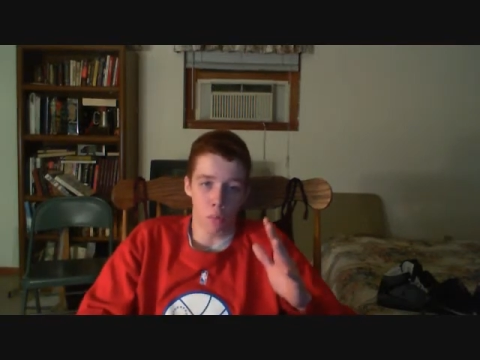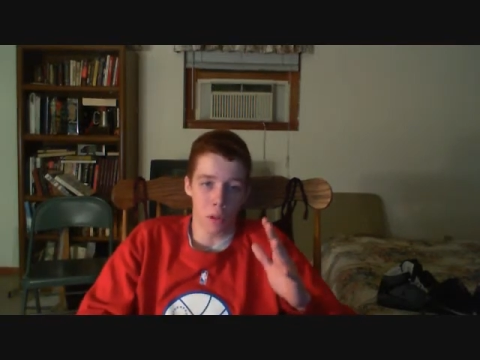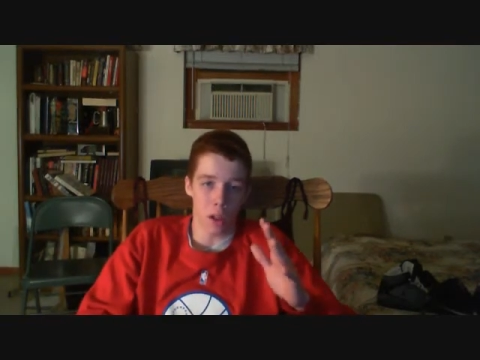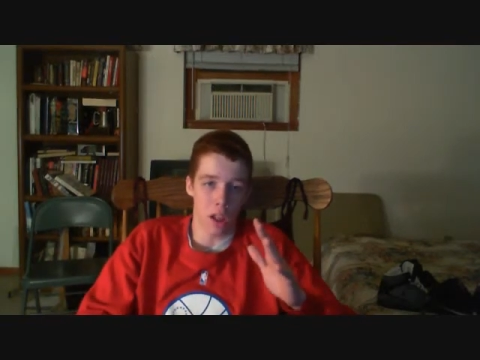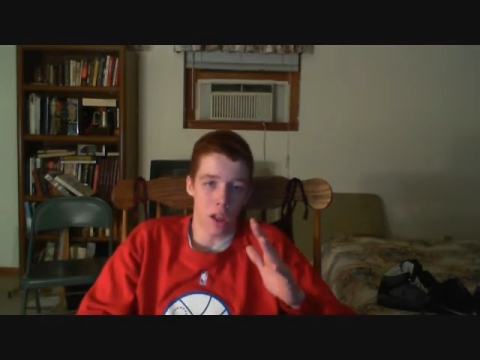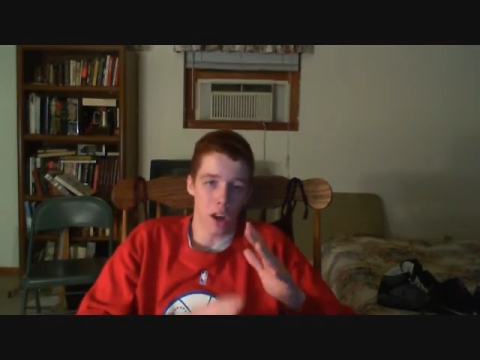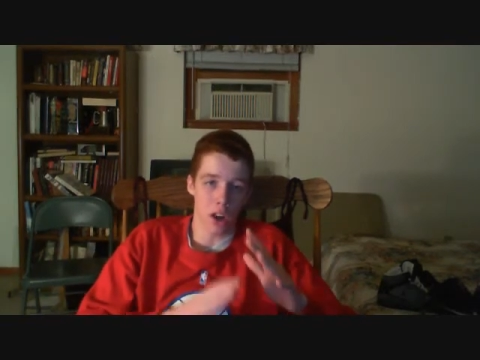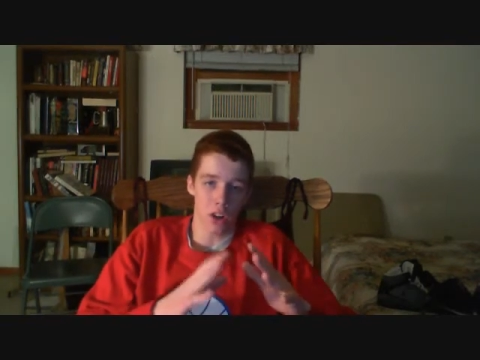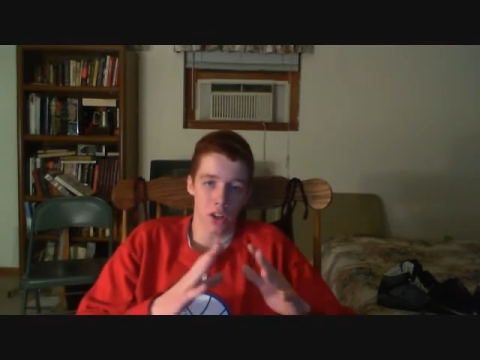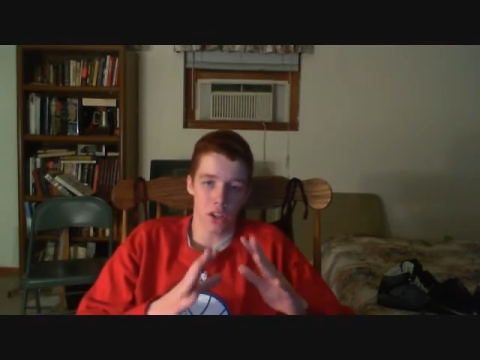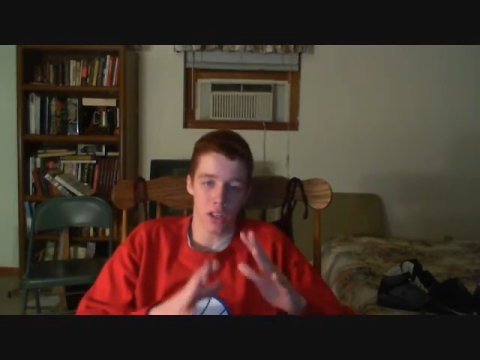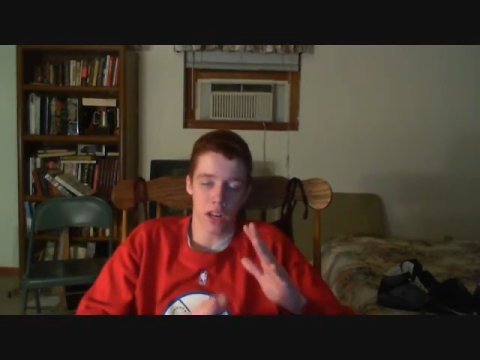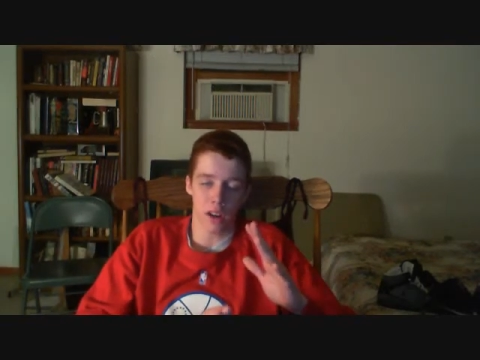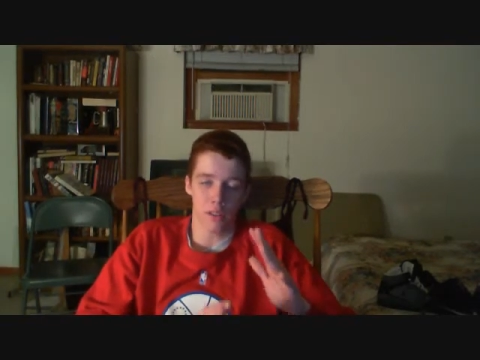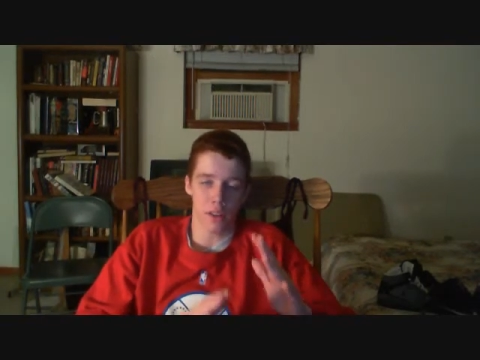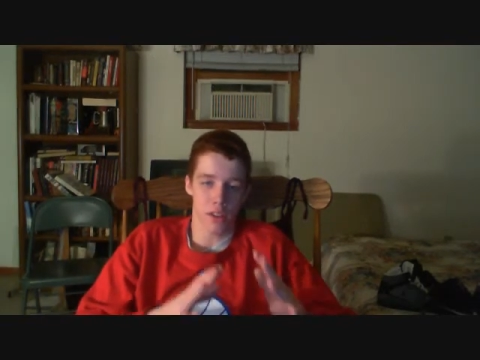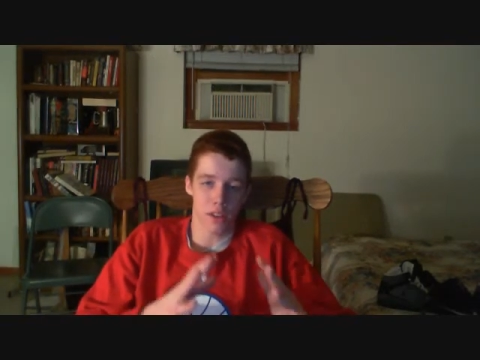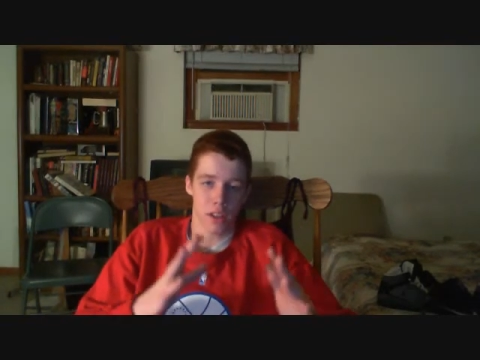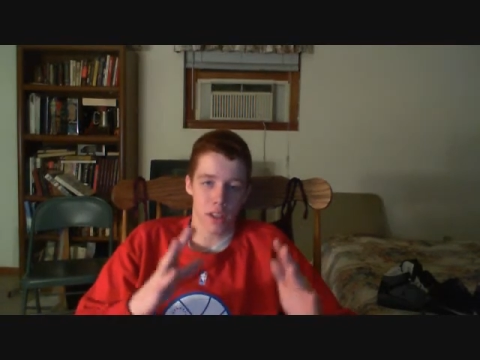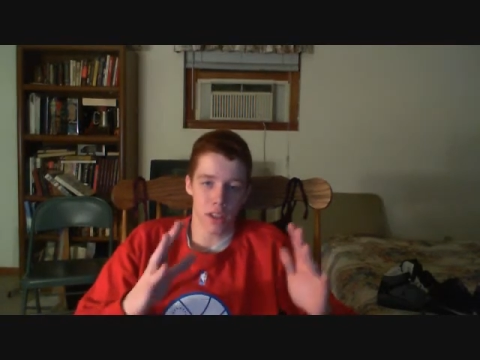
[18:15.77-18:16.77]
players and
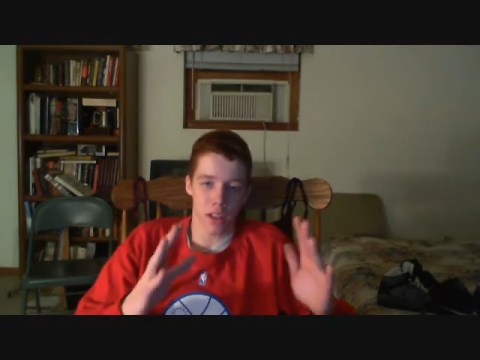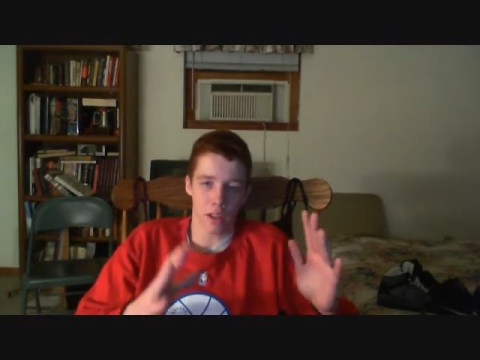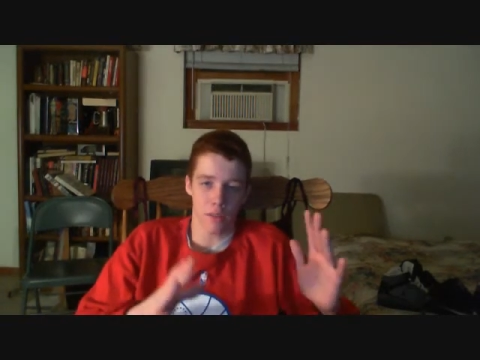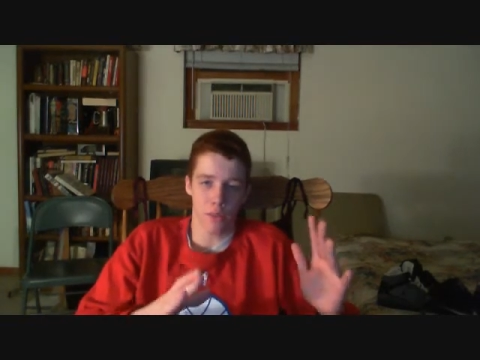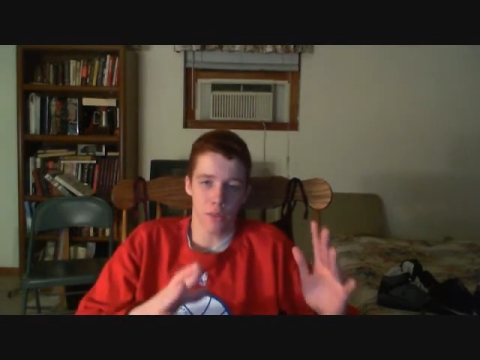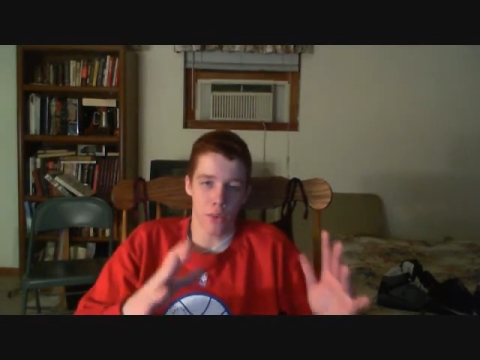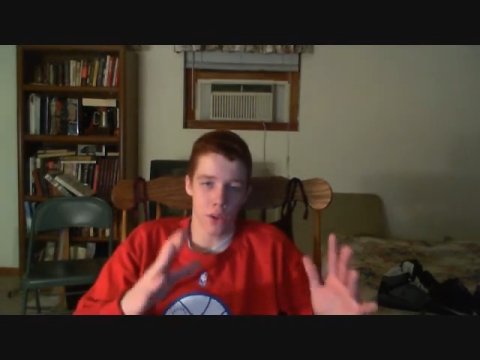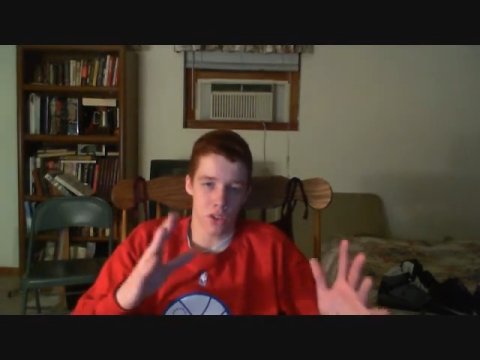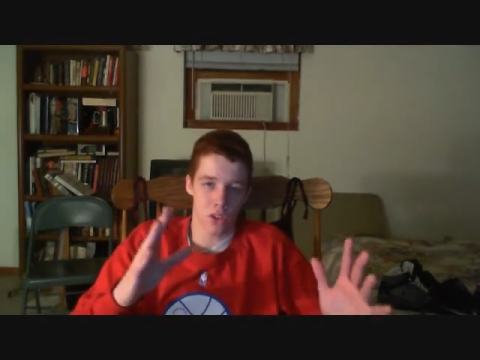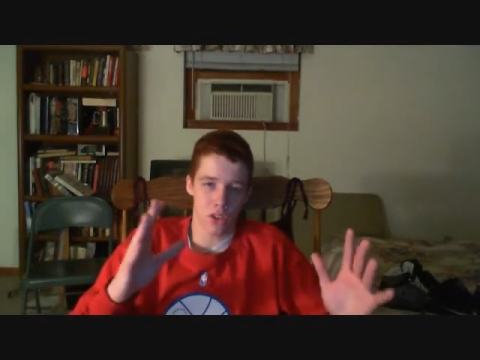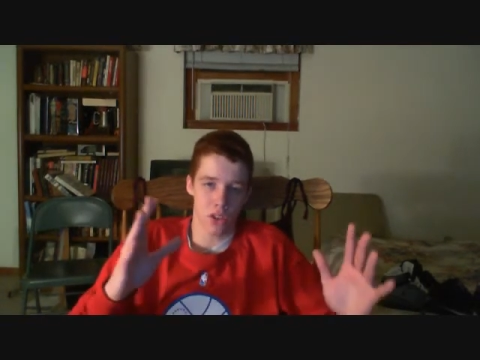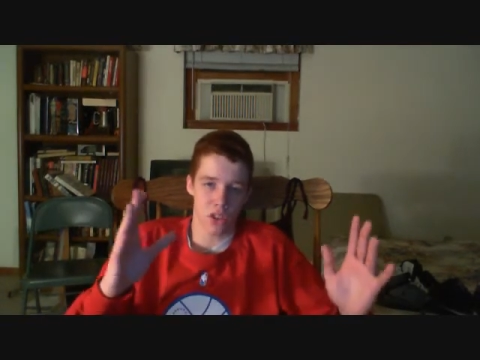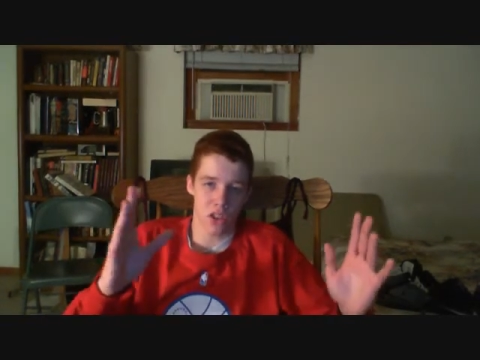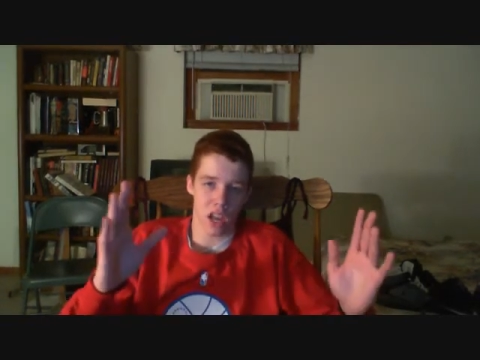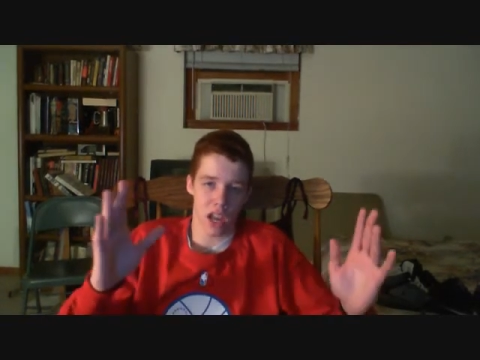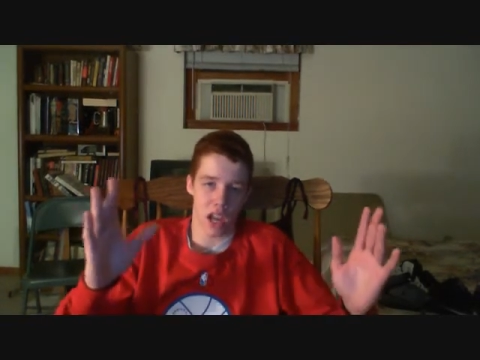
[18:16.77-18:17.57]
everything that fits